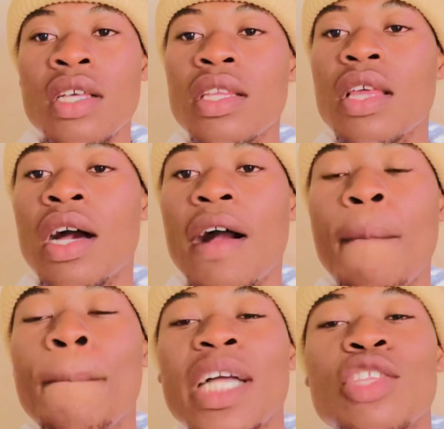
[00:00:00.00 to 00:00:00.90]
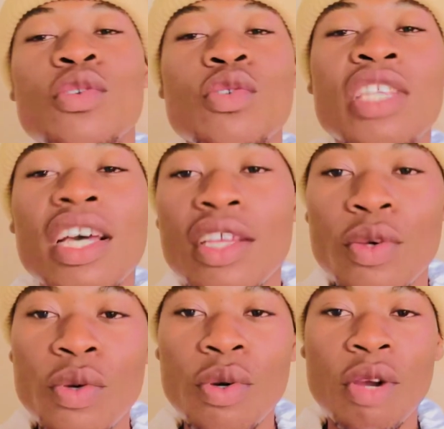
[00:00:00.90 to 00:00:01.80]
But to tell
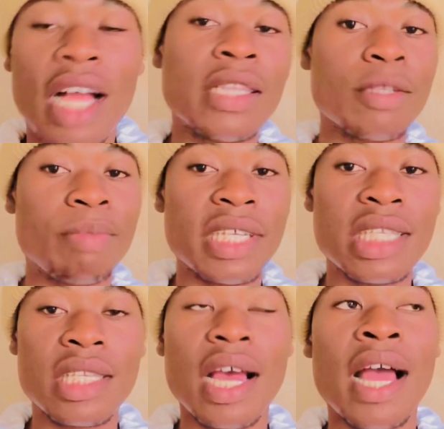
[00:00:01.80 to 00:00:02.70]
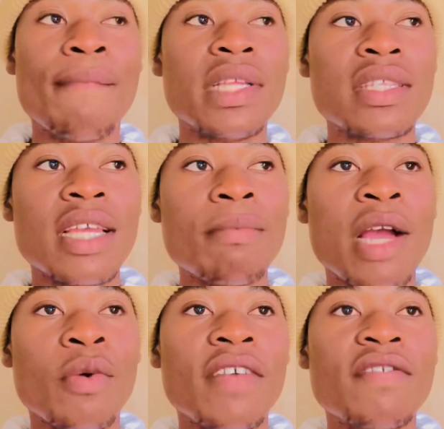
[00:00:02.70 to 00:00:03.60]
you a little bit, I maintain my
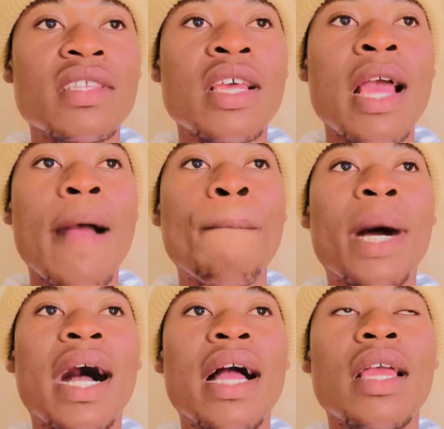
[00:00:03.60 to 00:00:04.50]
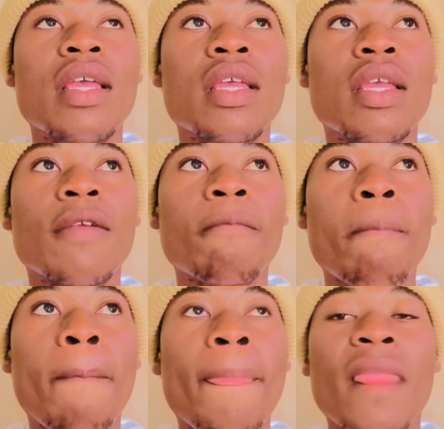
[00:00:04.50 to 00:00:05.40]
waves by
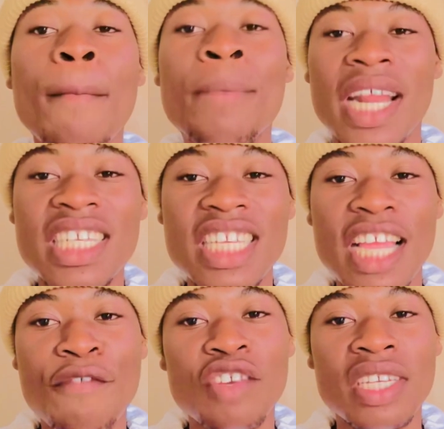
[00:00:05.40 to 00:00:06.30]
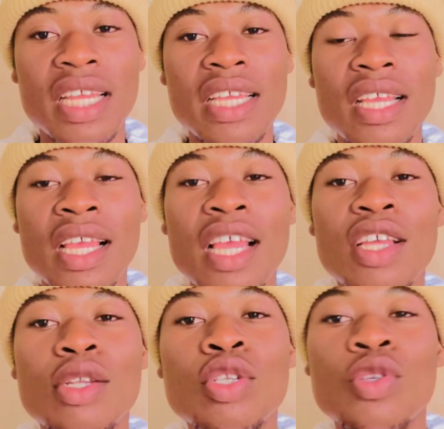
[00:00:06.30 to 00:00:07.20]
brushing every day,
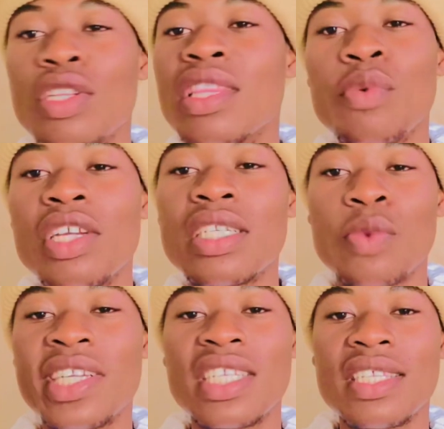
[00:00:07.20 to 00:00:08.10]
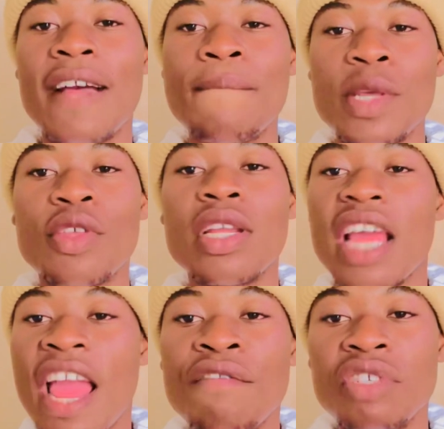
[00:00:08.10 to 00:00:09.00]
doing the wash and style method
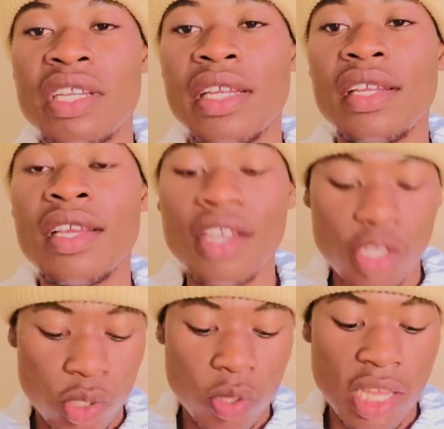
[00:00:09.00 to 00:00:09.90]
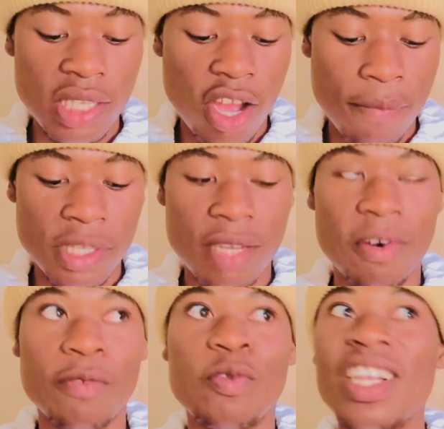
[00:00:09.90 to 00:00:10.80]
every day. So that's how I maintain my
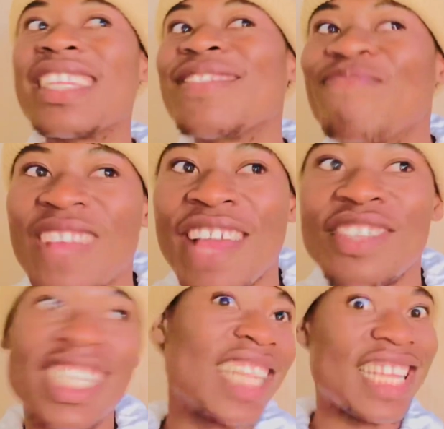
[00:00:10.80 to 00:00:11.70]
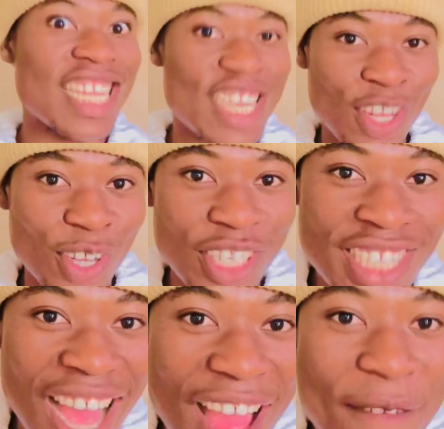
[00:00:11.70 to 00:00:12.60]
waves. Well, I haven't done that in a long
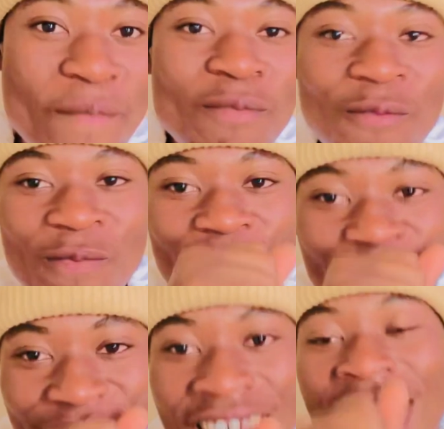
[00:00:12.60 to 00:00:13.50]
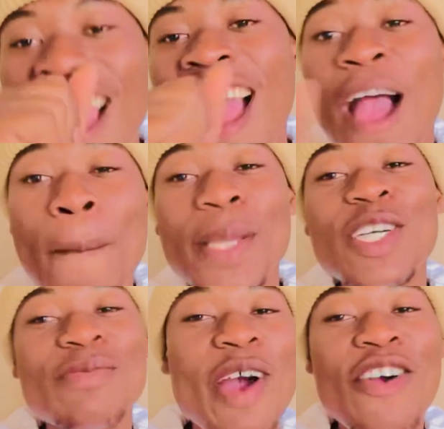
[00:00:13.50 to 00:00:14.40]
time
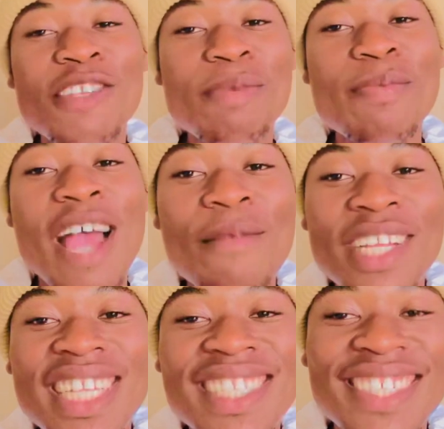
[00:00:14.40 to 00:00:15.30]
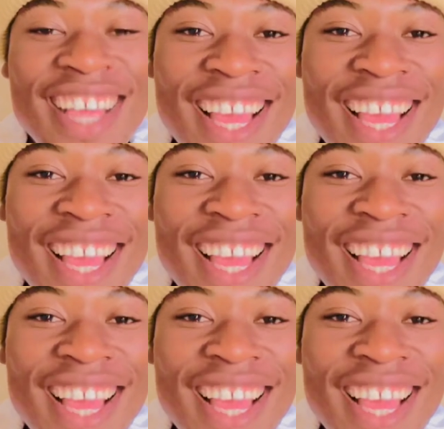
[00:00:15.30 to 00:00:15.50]
because my waves be permanent.